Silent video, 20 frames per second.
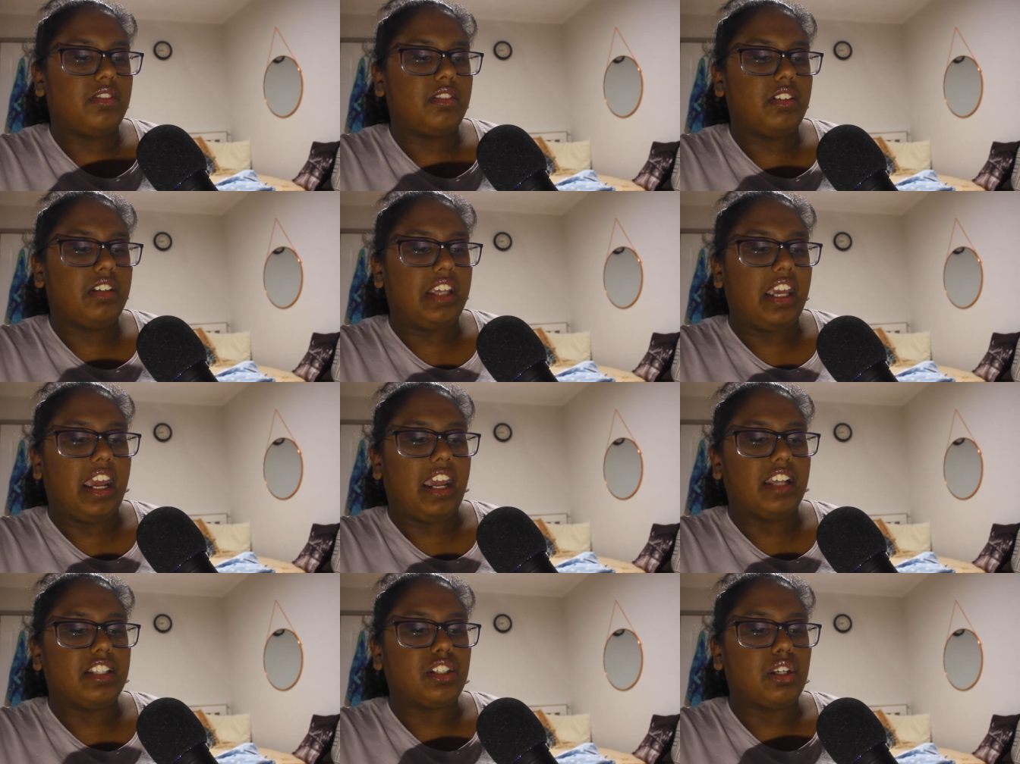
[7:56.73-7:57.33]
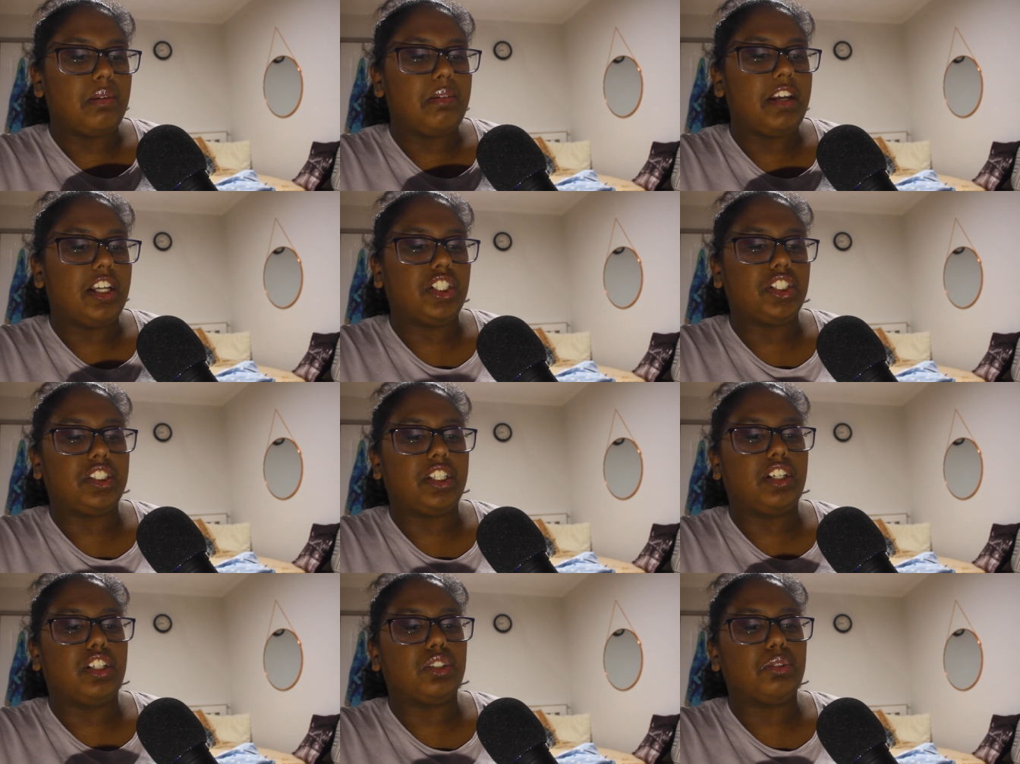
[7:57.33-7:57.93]
Yeah, it's gonna be
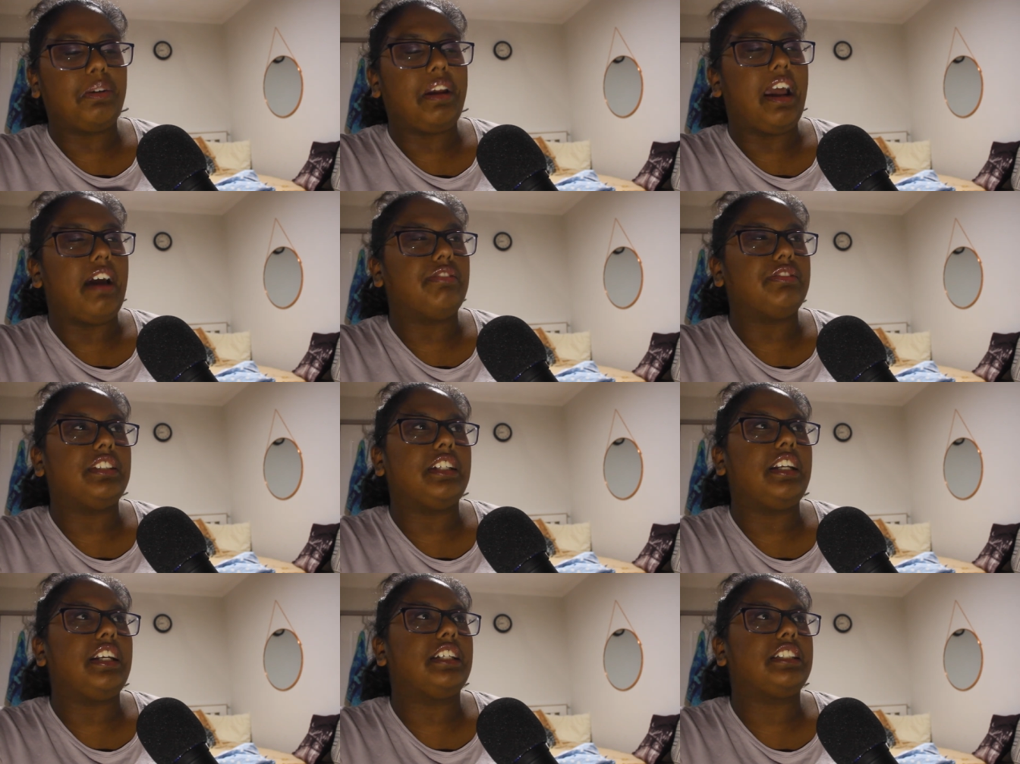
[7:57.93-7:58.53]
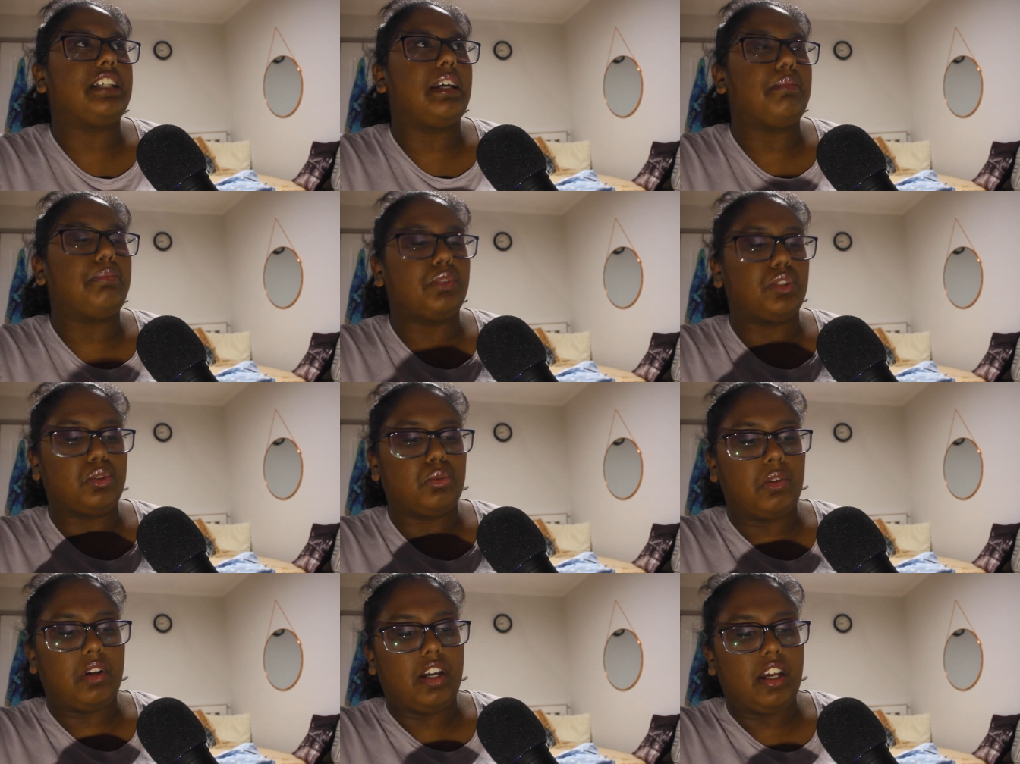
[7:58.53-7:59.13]
interesting because we have seen
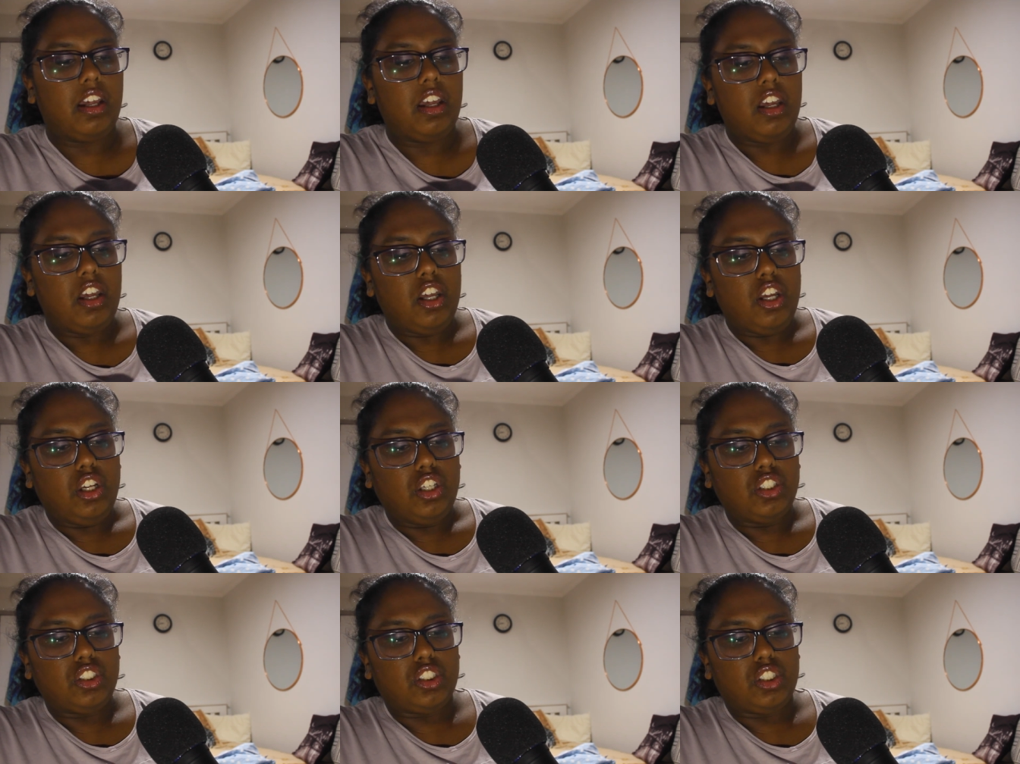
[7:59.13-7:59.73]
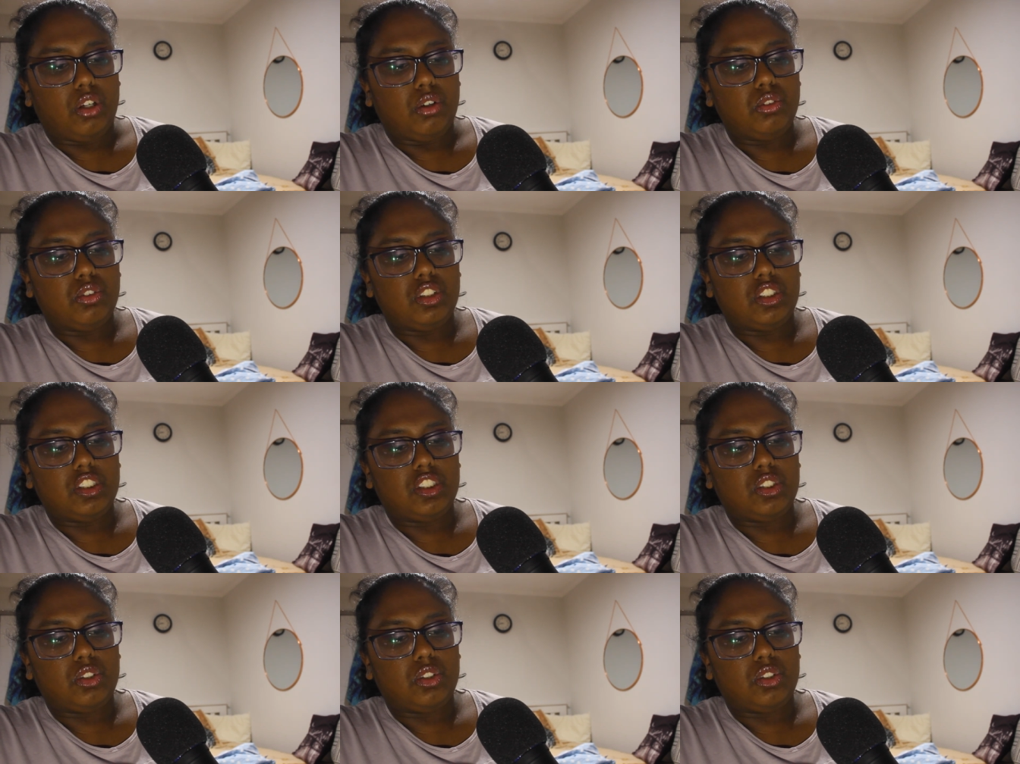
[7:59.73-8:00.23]
examples where soldiers